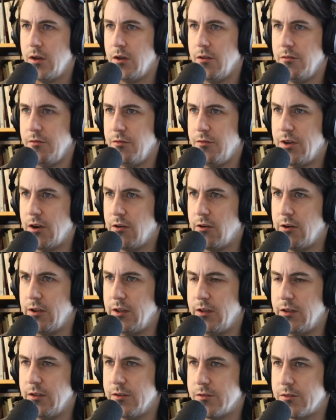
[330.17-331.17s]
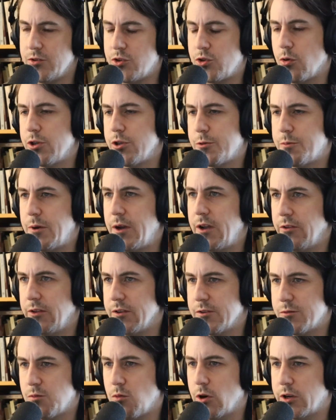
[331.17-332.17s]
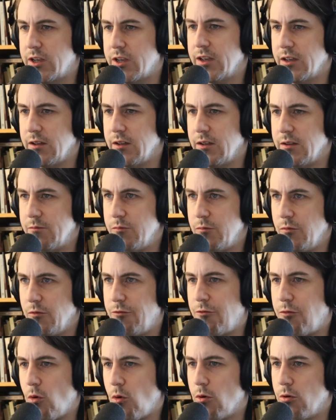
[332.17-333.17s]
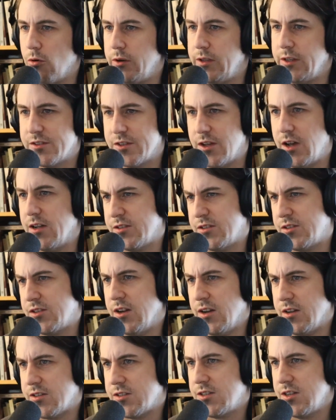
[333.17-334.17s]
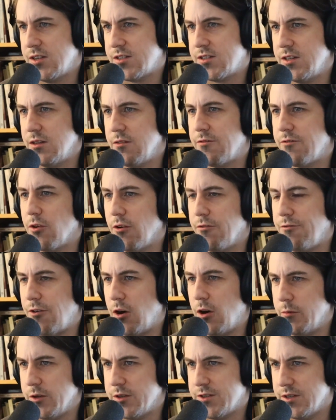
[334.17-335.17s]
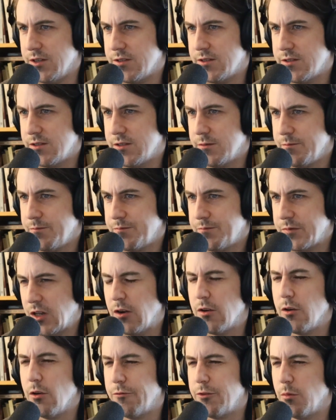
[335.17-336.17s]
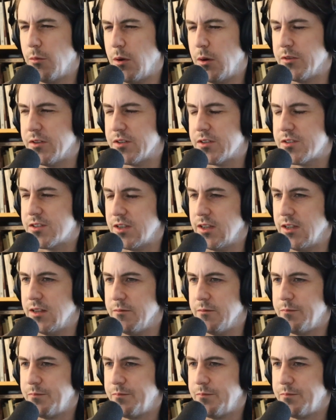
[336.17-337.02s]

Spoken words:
there is George Bailey is working for he's as an assistant for a pharmacist. I don't know if you remember this scene,